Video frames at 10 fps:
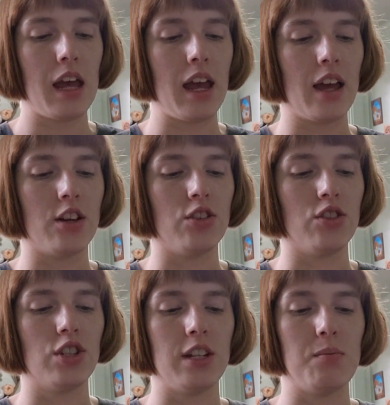
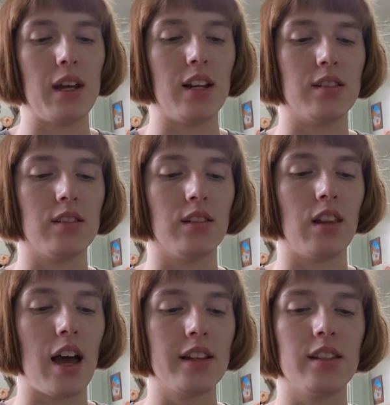And she made us
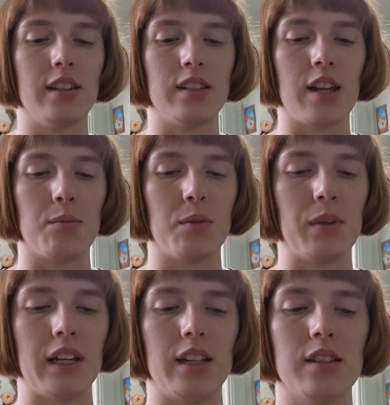lots of these types of
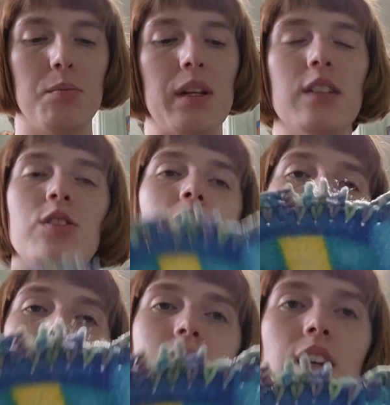blankets. But as you
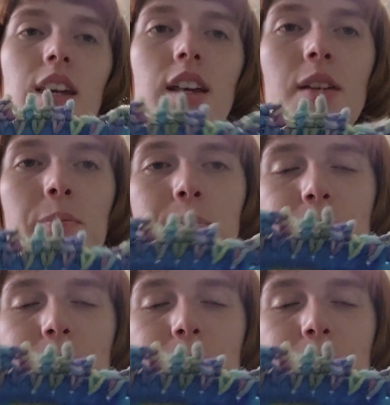can see,